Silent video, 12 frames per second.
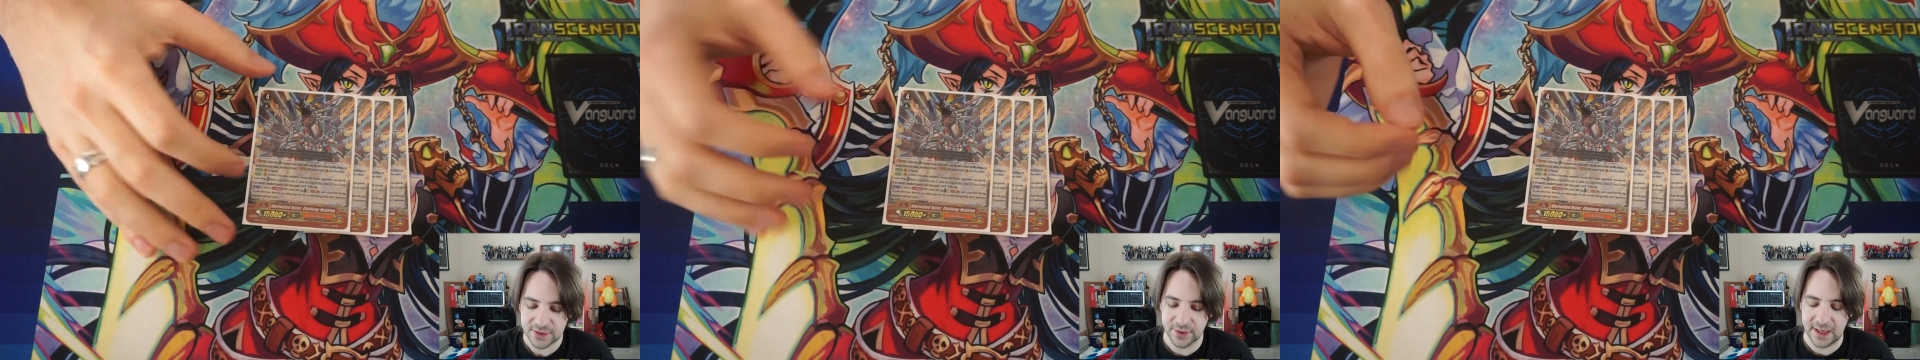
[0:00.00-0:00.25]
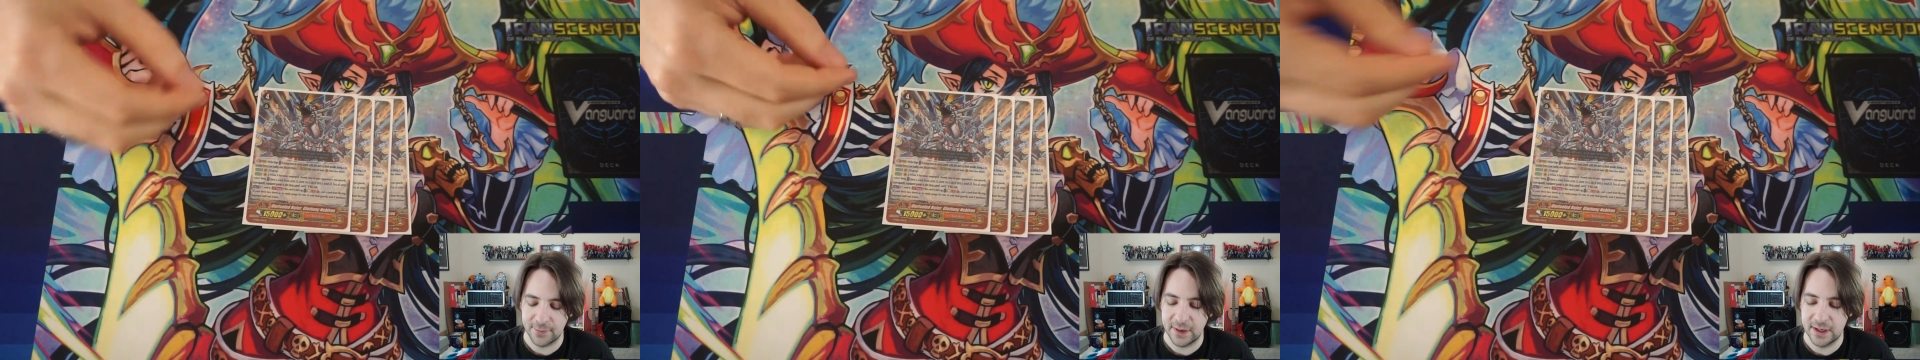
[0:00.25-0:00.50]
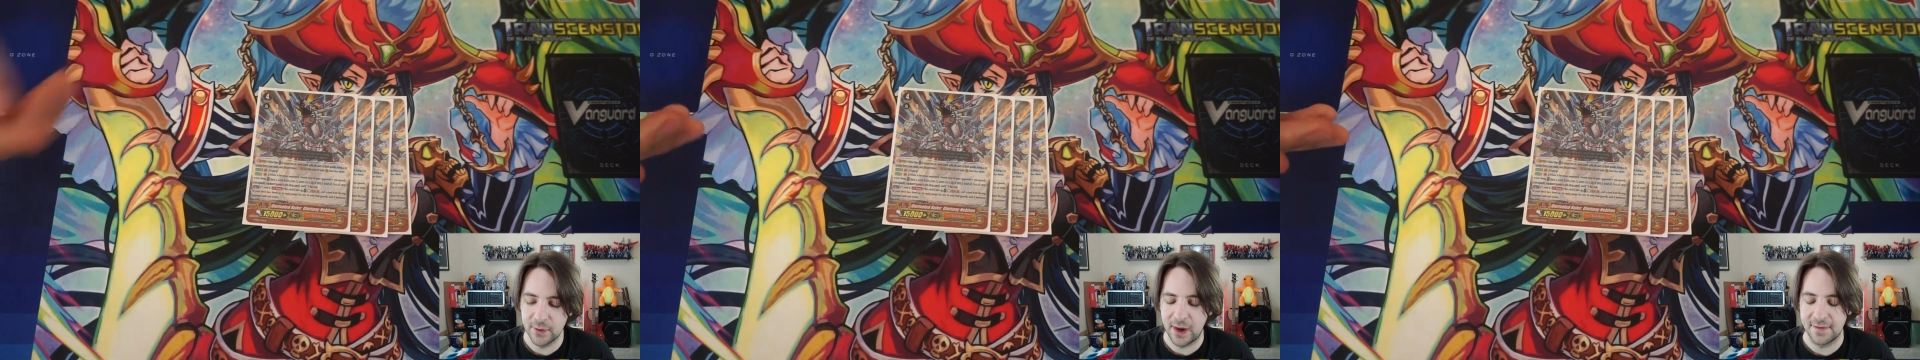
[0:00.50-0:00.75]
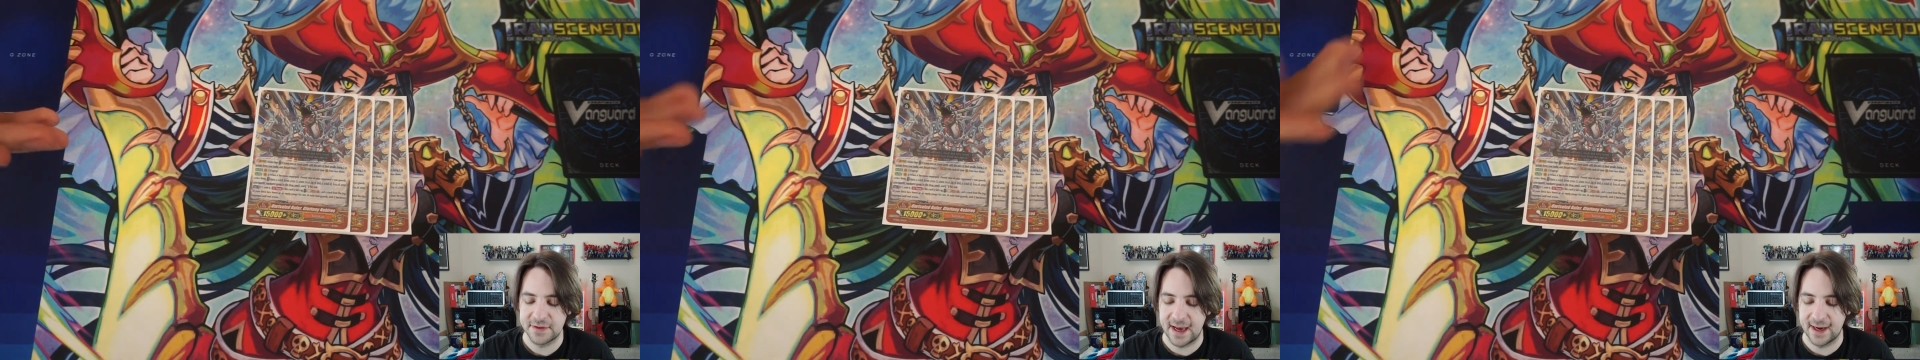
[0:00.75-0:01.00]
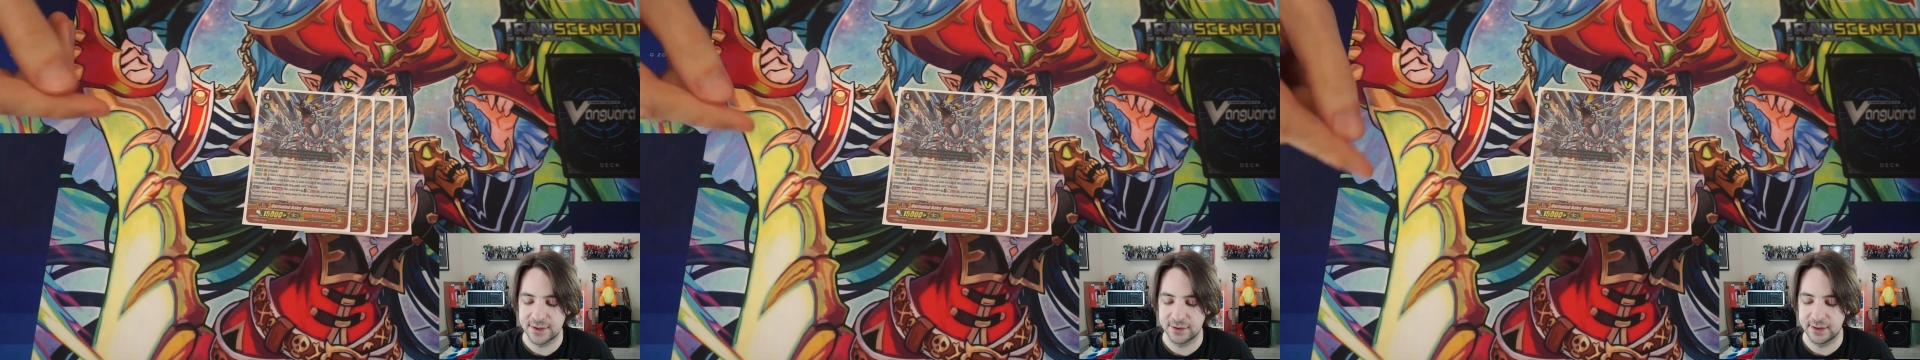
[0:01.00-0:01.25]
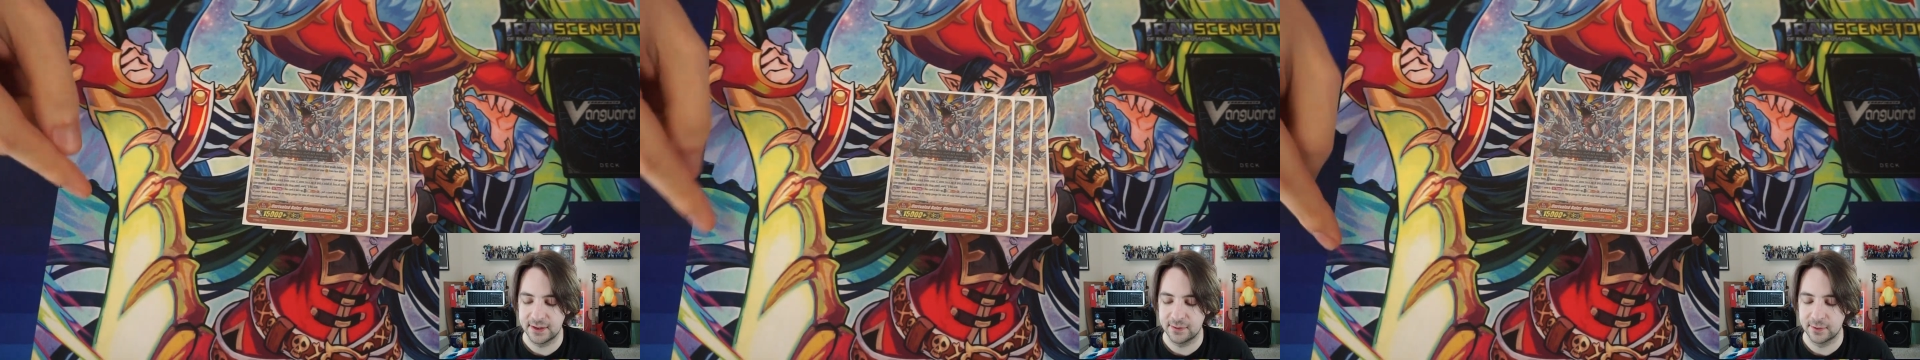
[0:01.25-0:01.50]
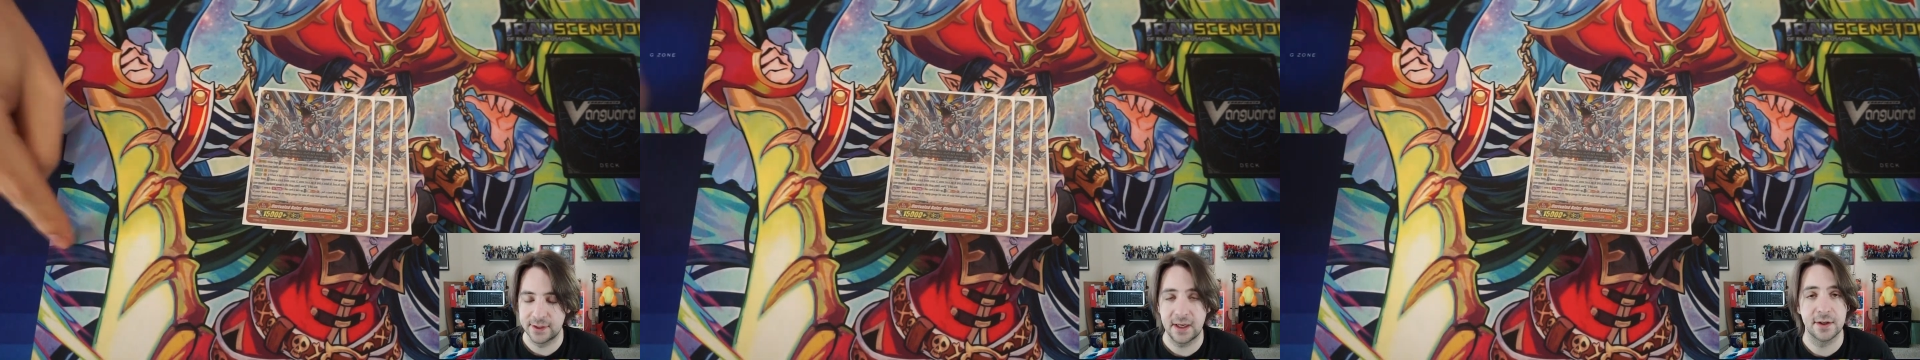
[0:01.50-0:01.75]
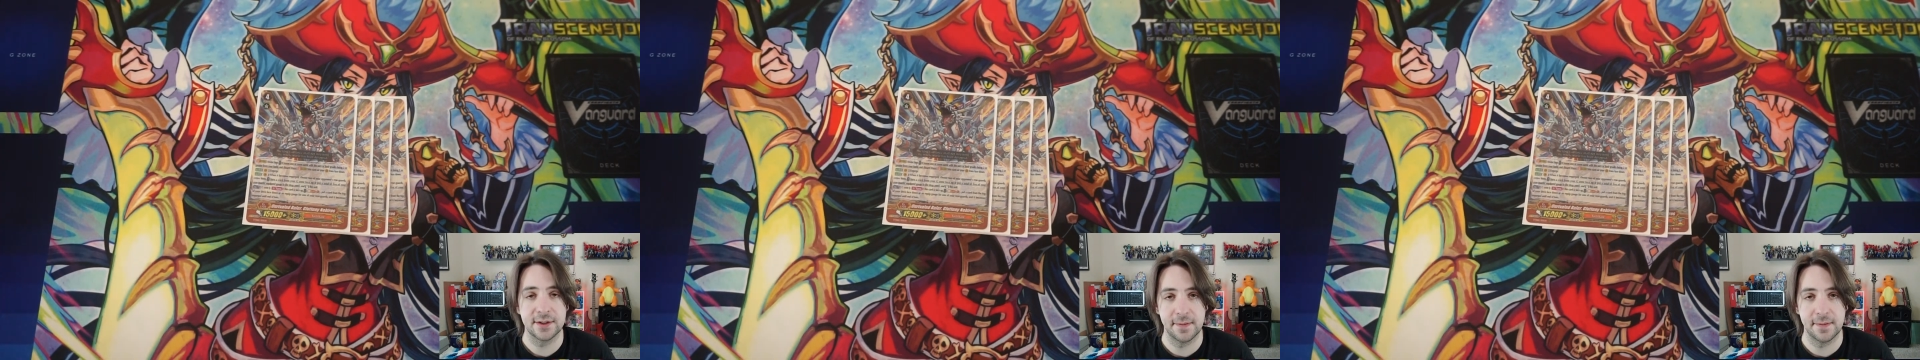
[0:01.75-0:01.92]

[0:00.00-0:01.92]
So that way you don't have to actually retire